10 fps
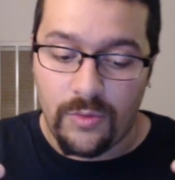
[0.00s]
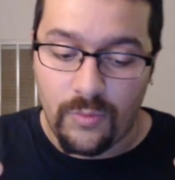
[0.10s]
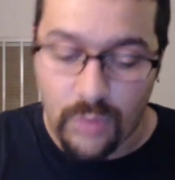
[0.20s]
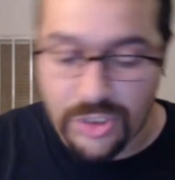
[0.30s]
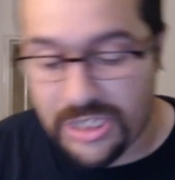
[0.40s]

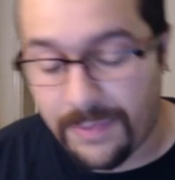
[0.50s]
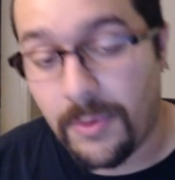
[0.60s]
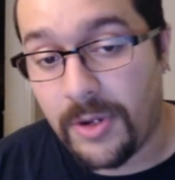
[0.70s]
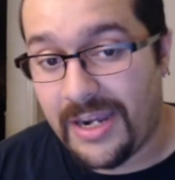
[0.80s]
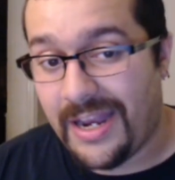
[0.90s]
Once you get
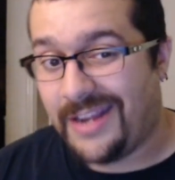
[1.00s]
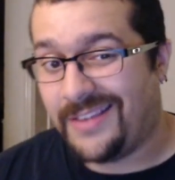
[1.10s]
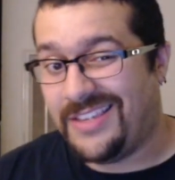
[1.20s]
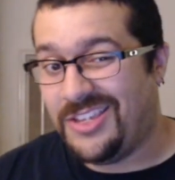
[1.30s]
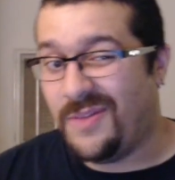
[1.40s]
promoted to
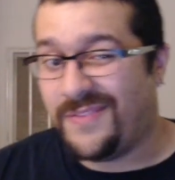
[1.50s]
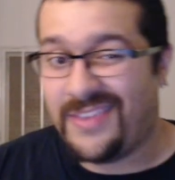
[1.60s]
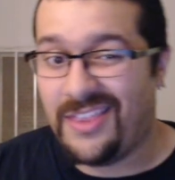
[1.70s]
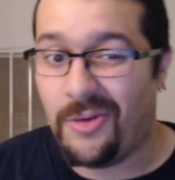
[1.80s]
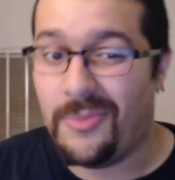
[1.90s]
NXT, you have to
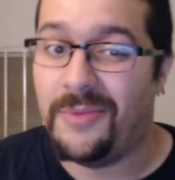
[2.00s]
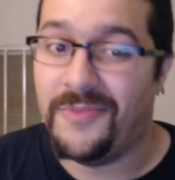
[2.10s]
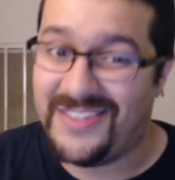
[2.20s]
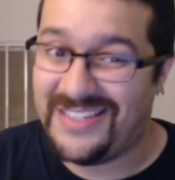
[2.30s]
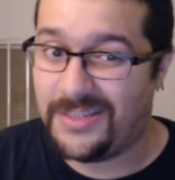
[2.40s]
stay there a
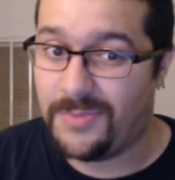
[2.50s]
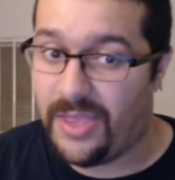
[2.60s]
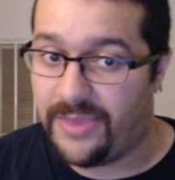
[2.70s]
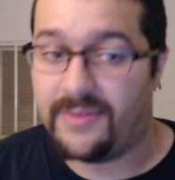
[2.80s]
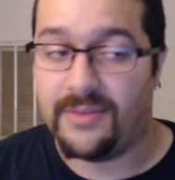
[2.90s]
minimum of 6
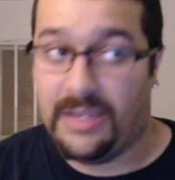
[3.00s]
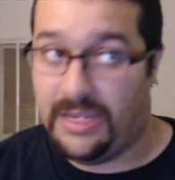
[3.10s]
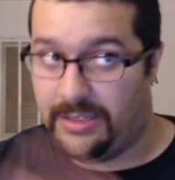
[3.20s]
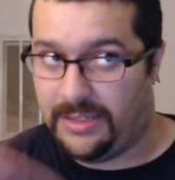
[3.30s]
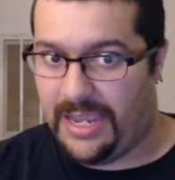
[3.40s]
months
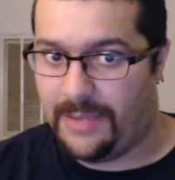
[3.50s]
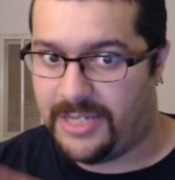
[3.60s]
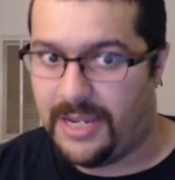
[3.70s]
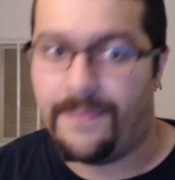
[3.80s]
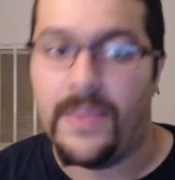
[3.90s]
in game
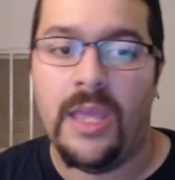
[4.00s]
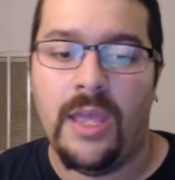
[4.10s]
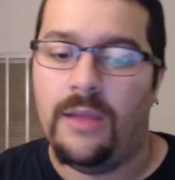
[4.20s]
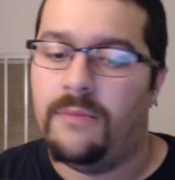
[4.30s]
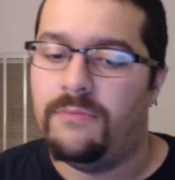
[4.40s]
time.
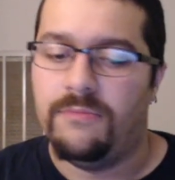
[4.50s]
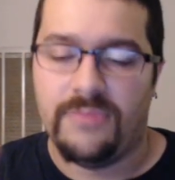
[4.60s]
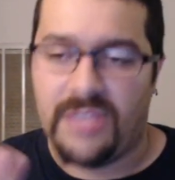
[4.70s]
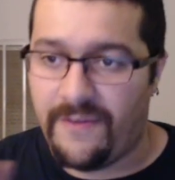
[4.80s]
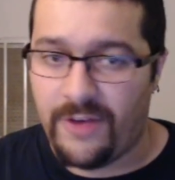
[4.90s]

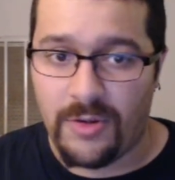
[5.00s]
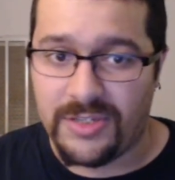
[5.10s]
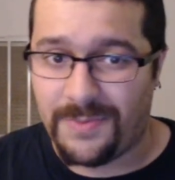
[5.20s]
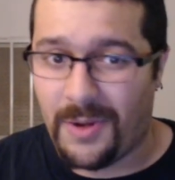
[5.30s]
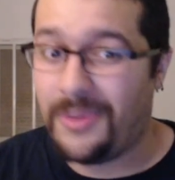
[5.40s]
Kevin
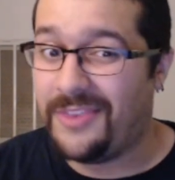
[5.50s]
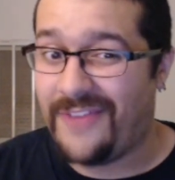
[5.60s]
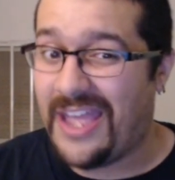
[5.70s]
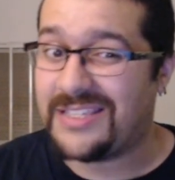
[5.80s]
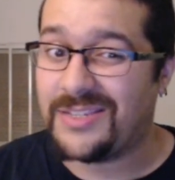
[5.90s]
Owens is probably the
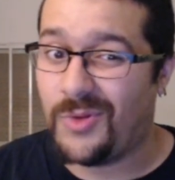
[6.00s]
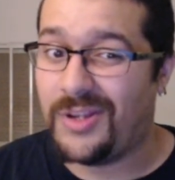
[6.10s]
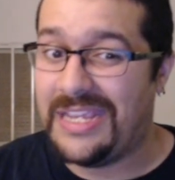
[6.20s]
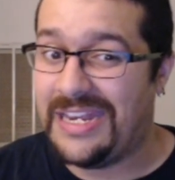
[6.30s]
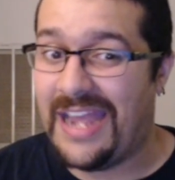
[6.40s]
fastest
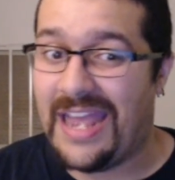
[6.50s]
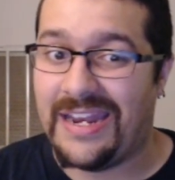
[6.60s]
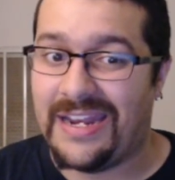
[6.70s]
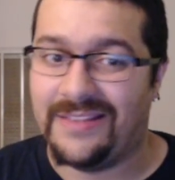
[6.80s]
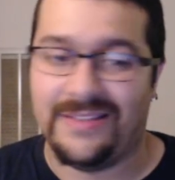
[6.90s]
one in and out
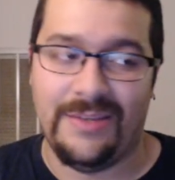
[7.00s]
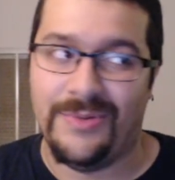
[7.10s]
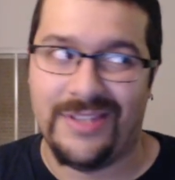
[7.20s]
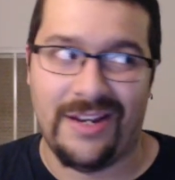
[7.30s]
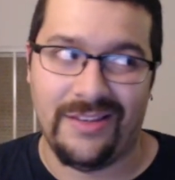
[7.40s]
of NXT. He
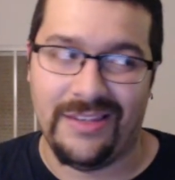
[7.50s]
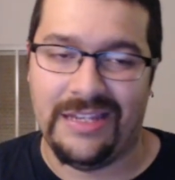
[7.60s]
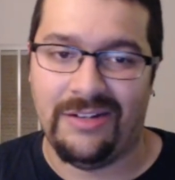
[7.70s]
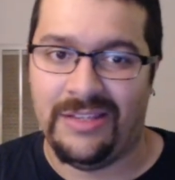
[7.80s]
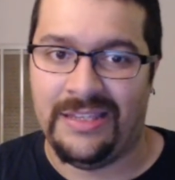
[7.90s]
was there literally